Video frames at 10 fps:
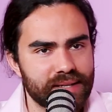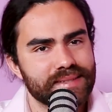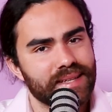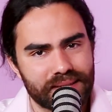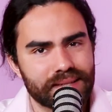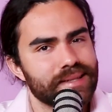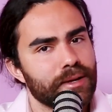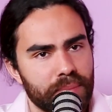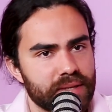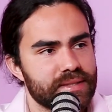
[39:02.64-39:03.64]
is like in
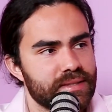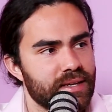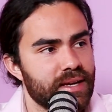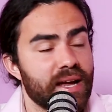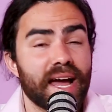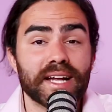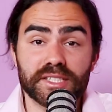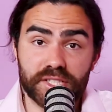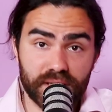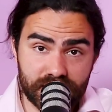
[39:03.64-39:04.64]
a bit.
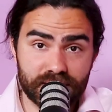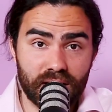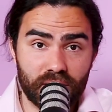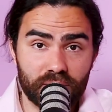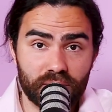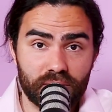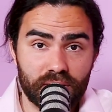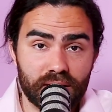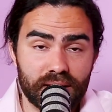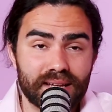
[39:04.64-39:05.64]
And just now
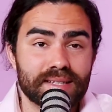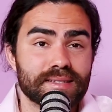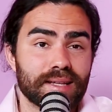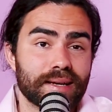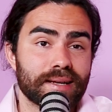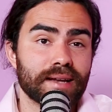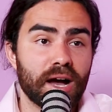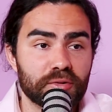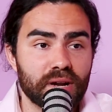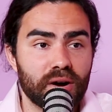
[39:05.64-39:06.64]
is like
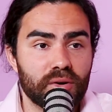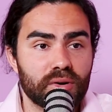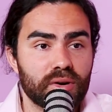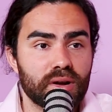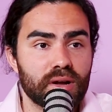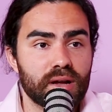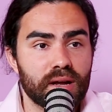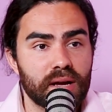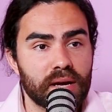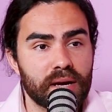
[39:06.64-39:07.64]
now,
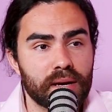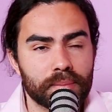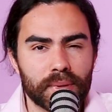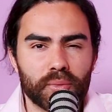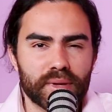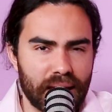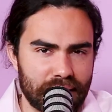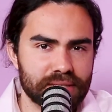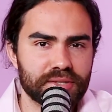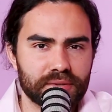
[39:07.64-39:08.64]
but with
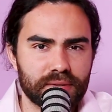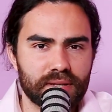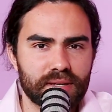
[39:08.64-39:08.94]
attitude.